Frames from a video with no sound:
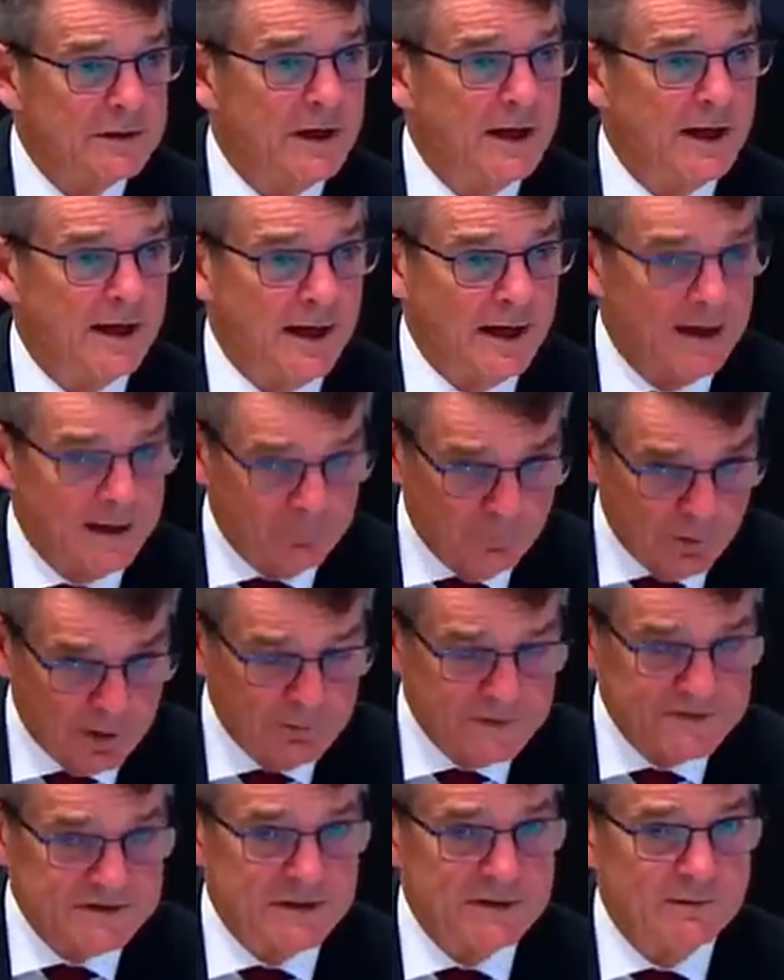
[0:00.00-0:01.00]
if we
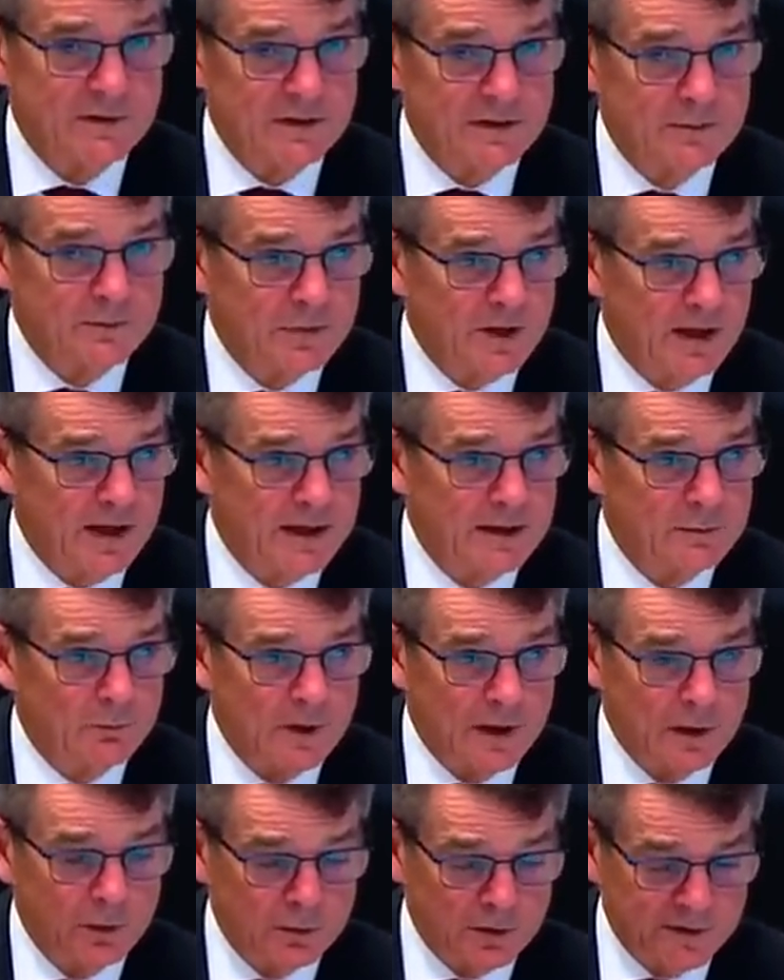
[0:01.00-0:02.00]
receive a complaint,
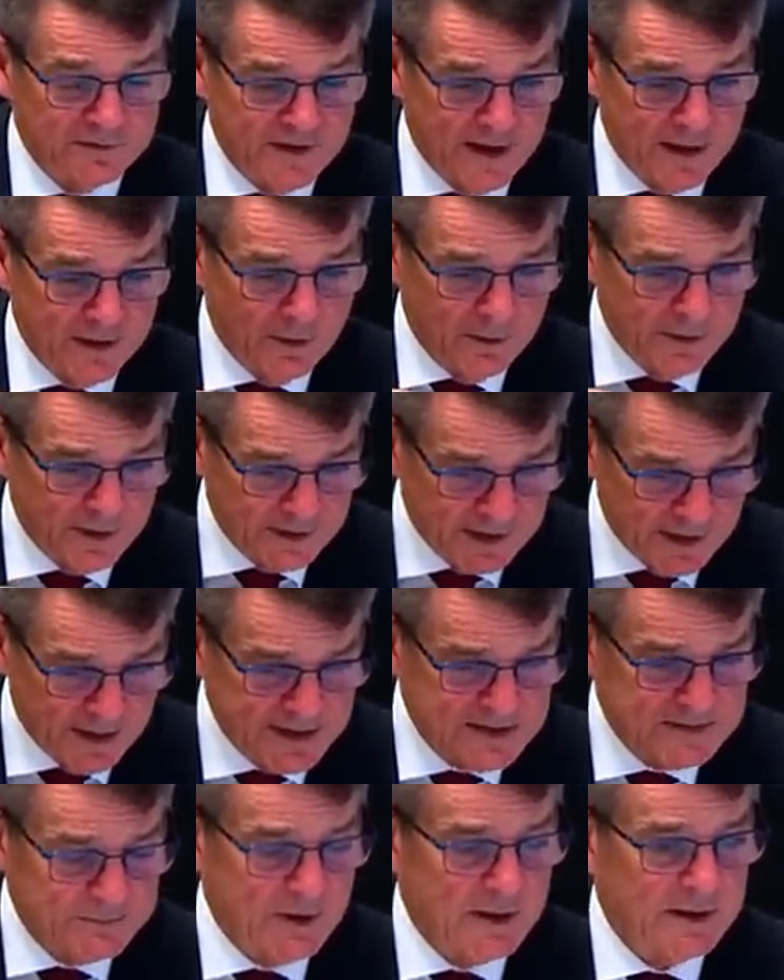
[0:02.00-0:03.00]
we look at that on a
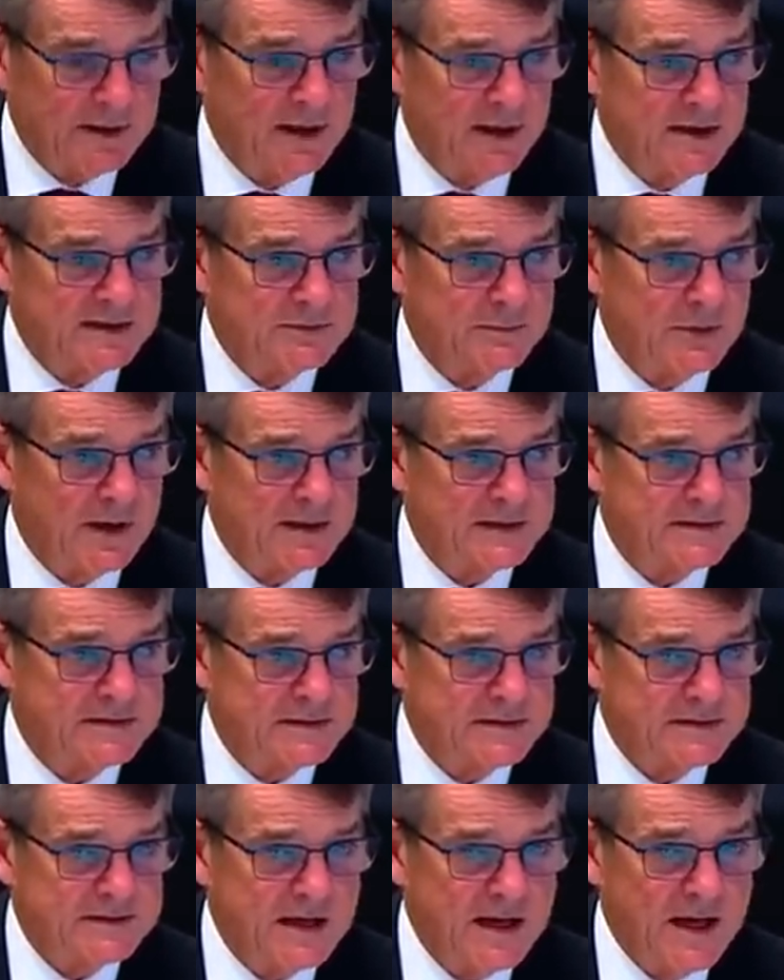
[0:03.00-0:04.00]
case-by-case
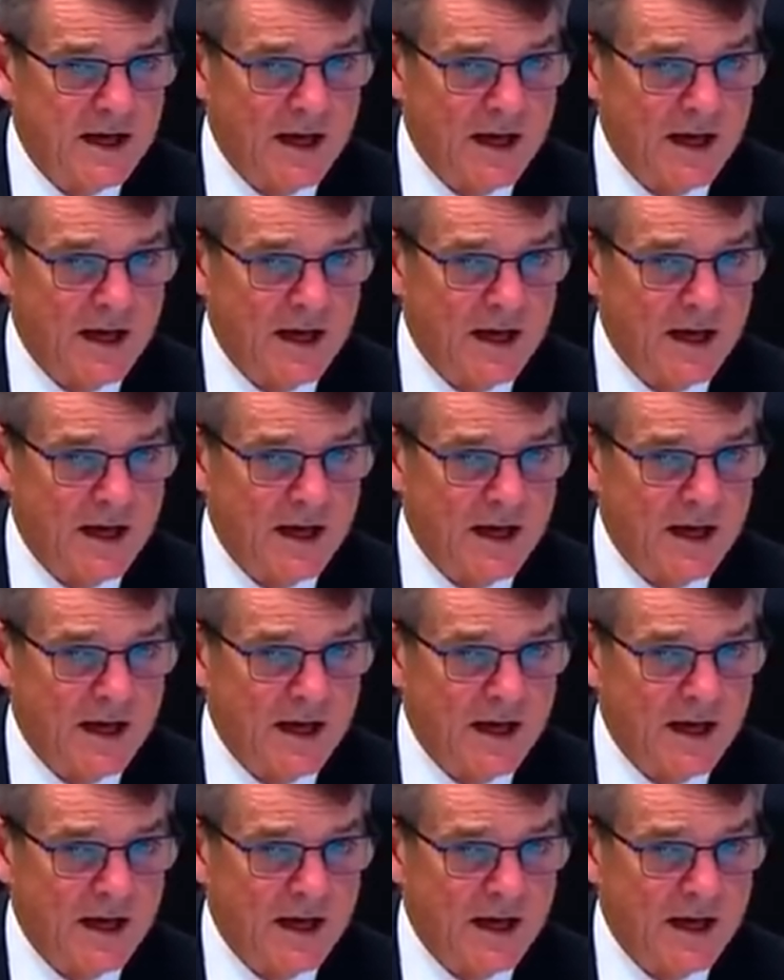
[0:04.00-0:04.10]
basis,